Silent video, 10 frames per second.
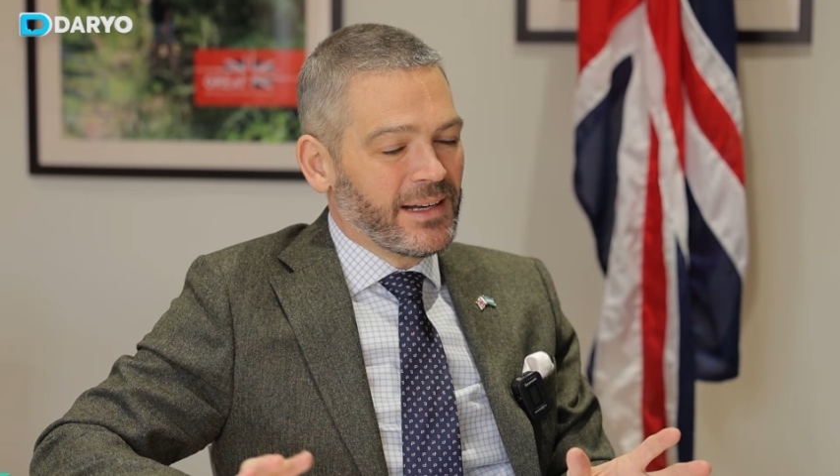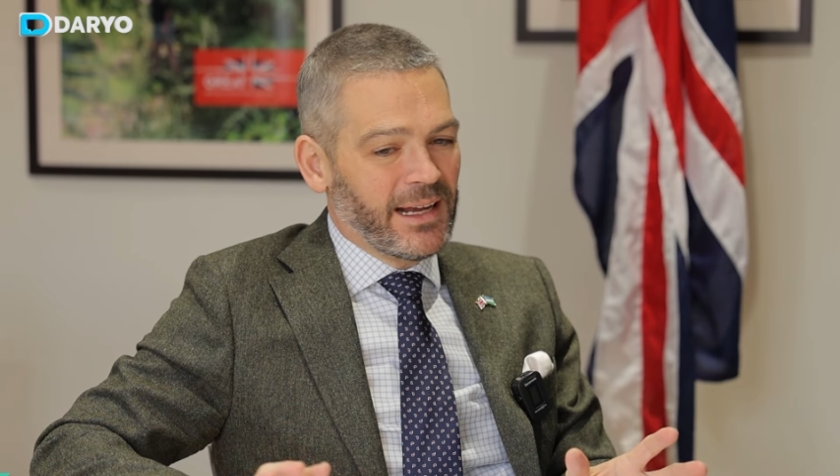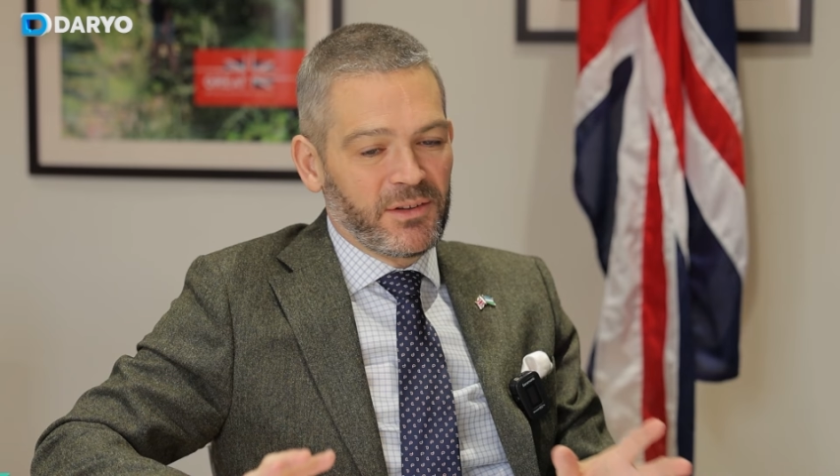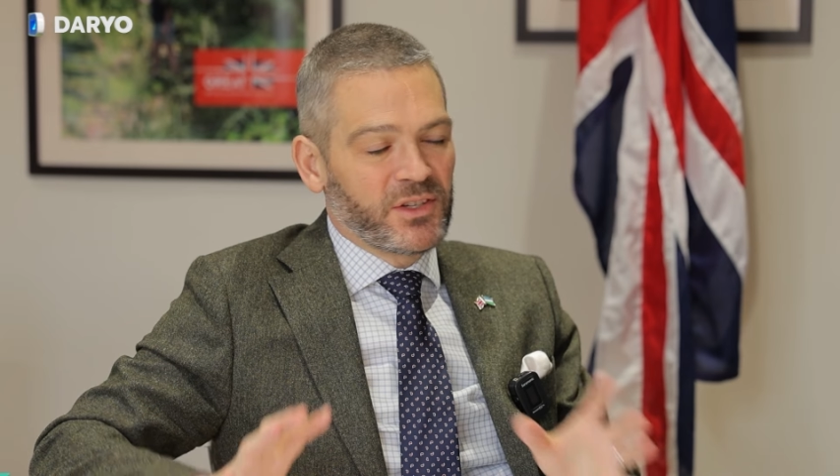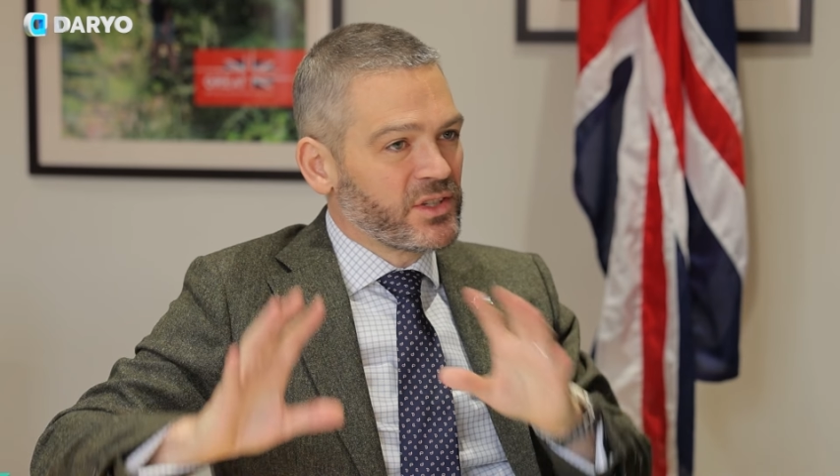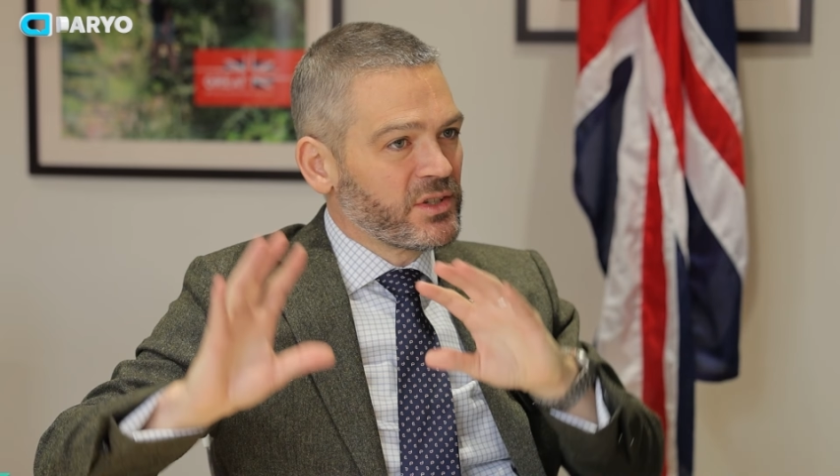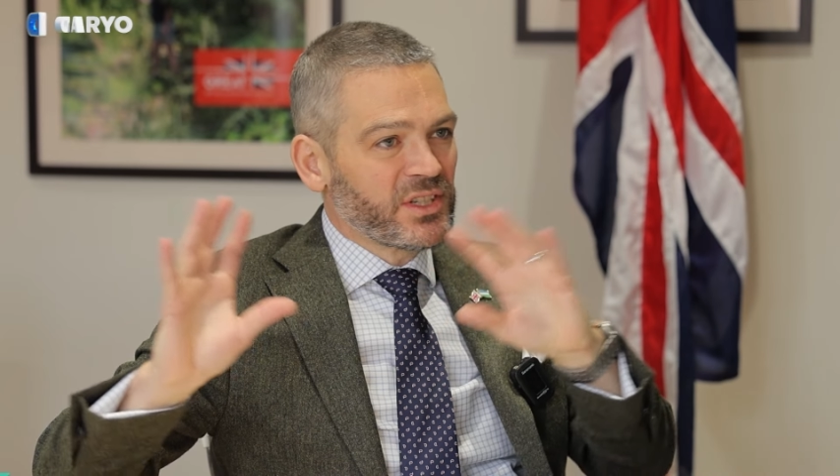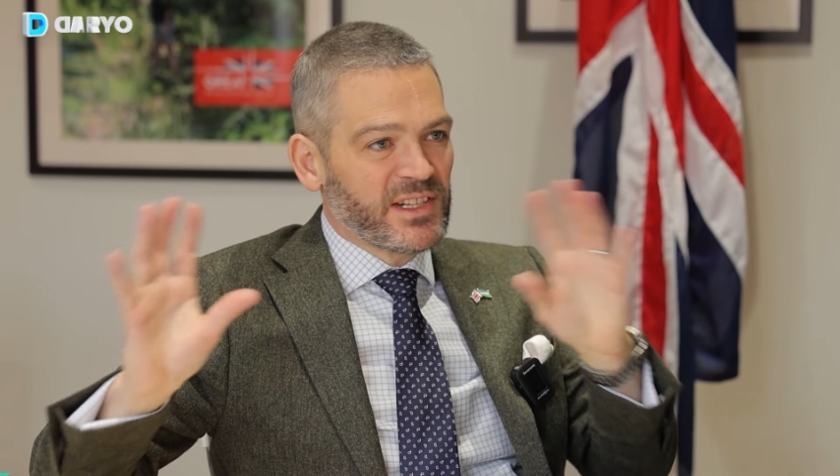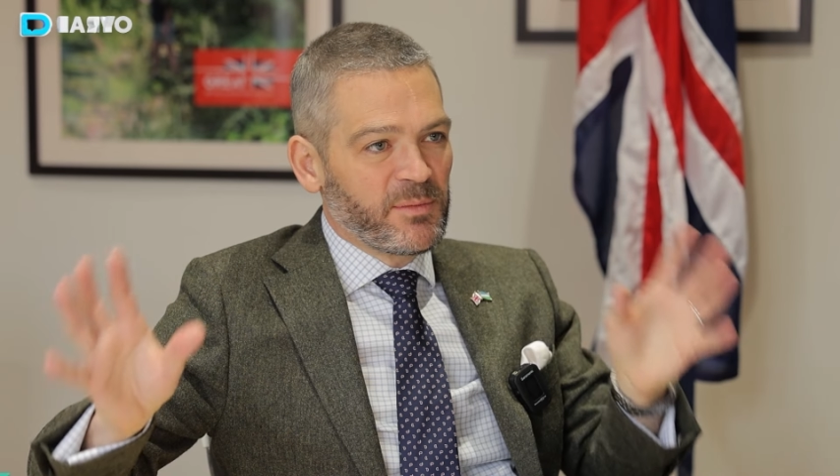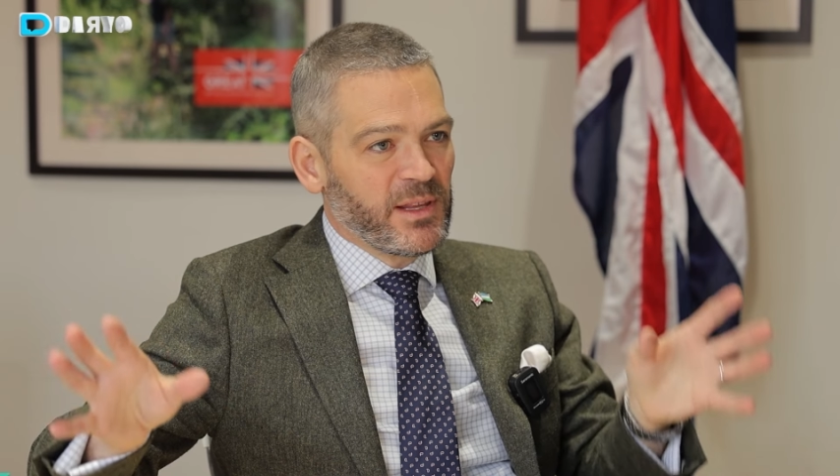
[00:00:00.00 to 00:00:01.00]
Now, it shouldn't
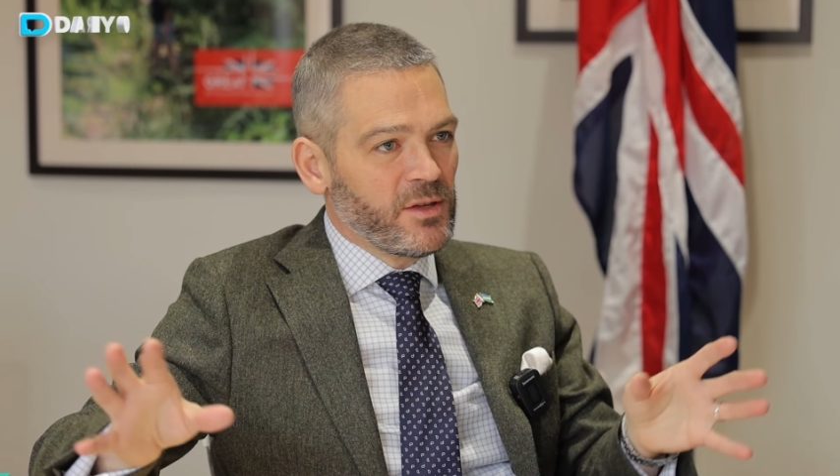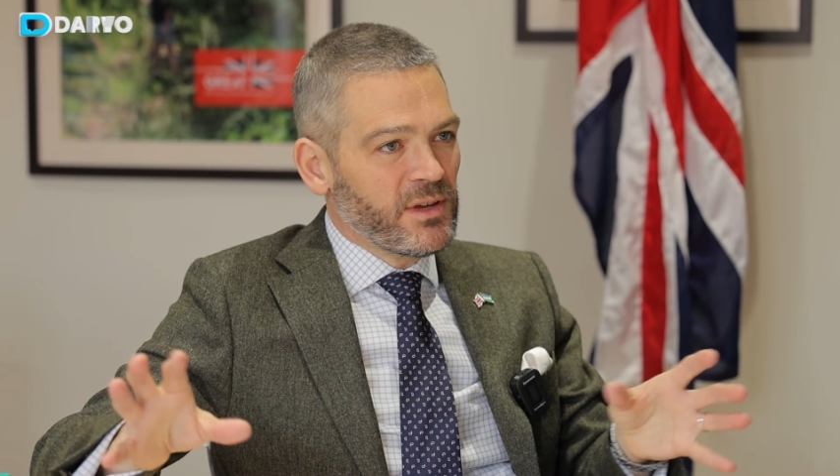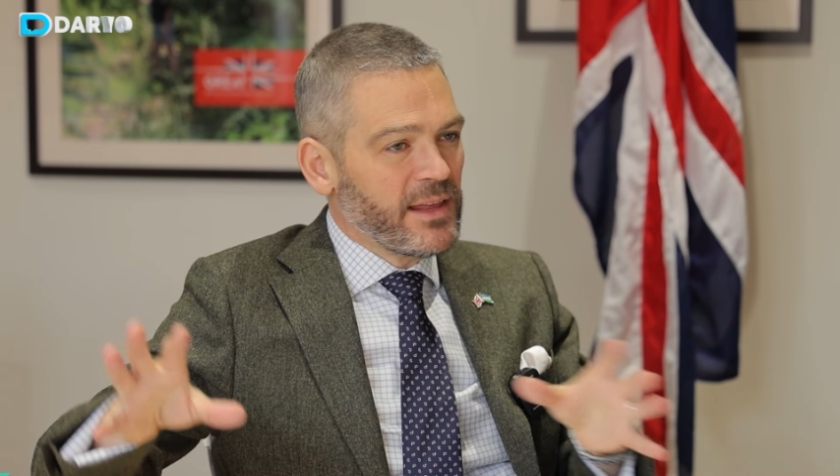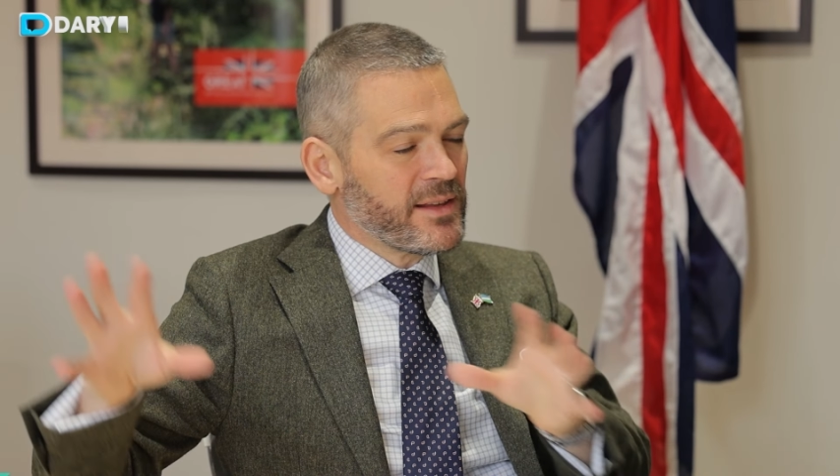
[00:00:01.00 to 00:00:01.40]
just have to be the UK,